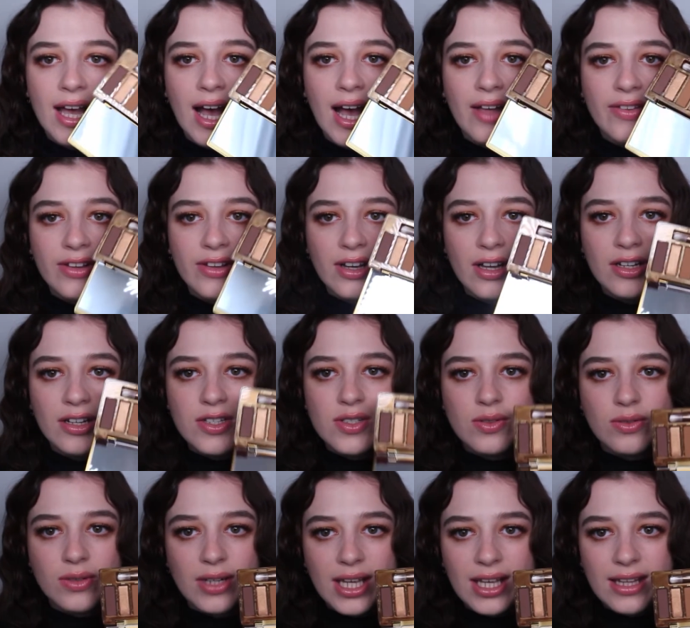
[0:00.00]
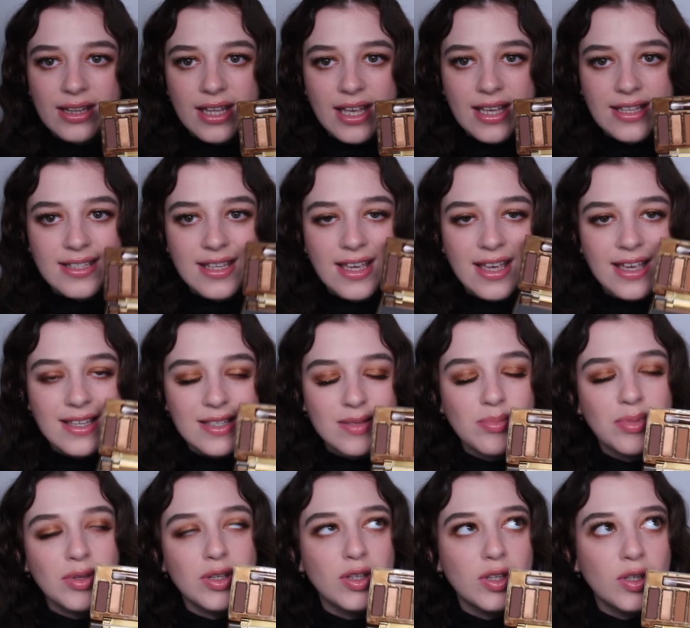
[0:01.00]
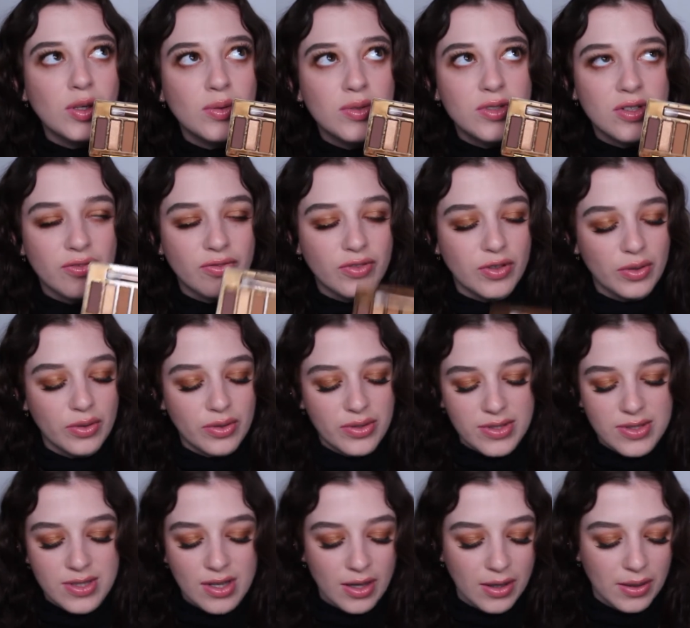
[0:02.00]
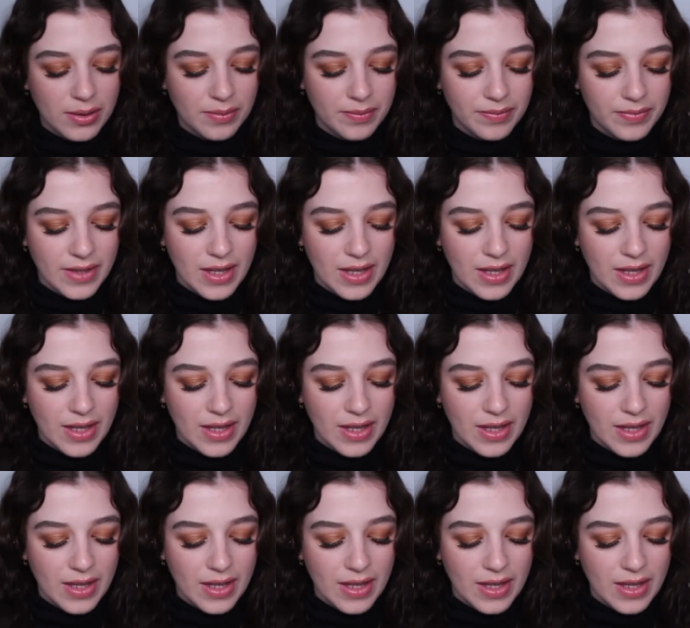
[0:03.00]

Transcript: and the colour story in this is beautiful so